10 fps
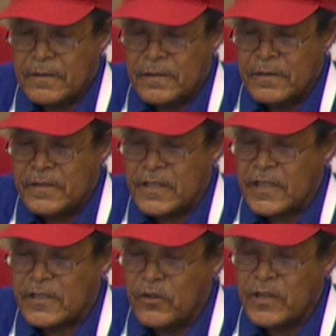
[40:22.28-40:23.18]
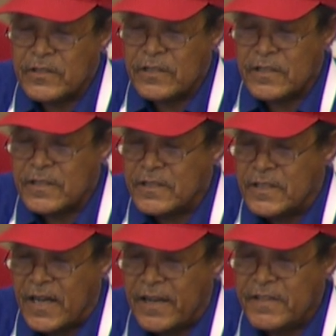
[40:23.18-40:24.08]
the technology is
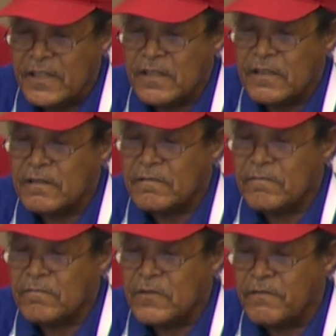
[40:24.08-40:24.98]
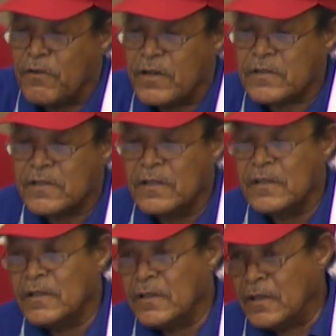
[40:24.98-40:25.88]
driving the force.
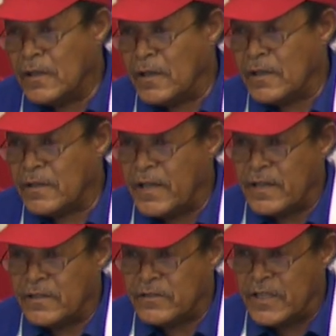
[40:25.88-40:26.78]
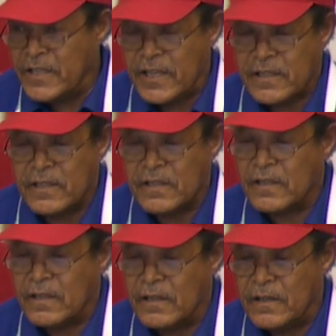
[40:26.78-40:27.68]
They're
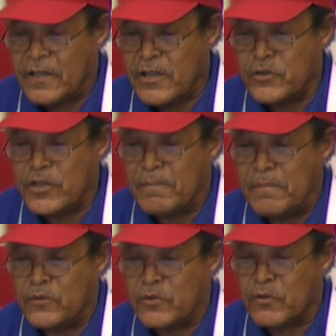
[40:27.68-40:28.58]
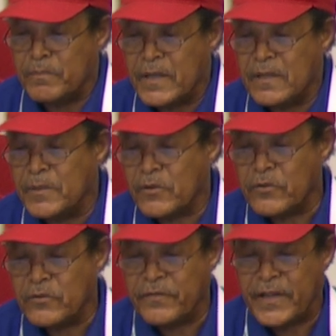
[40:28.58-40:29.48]
generating a huge amount of money
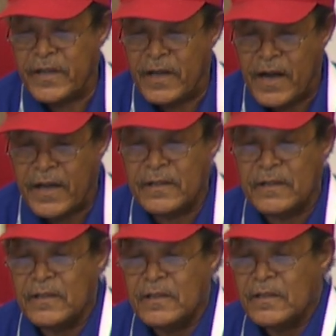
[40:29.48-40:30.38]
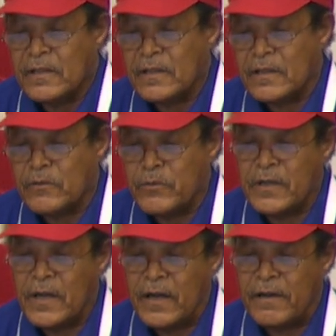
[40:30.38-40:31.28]
because of AI.
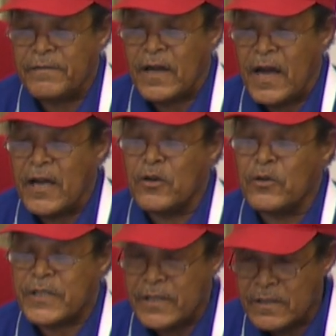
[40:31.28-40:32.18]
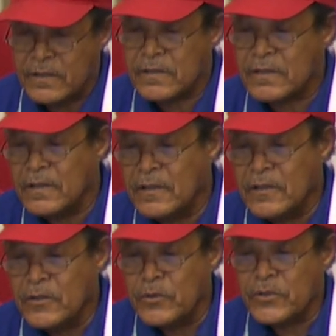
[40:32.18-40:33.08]
We have IoTs,
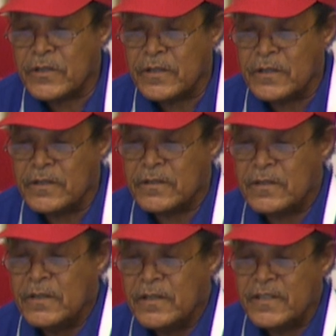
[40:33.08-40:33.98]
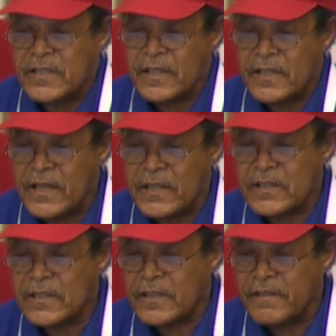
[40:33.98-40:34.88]
which is
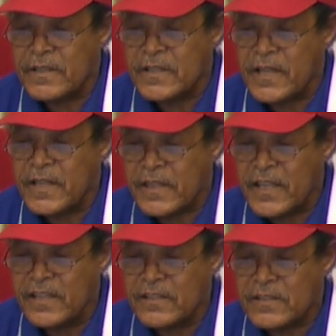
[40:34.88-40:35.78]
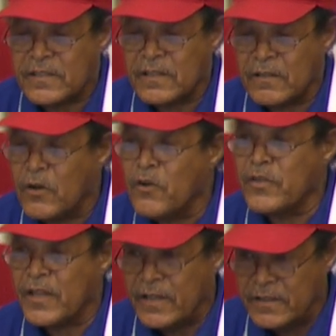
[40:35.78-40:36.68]
integrated everyday things
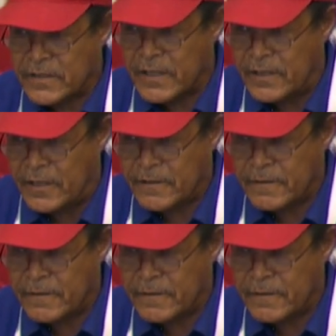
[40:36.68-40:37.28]
on the internet.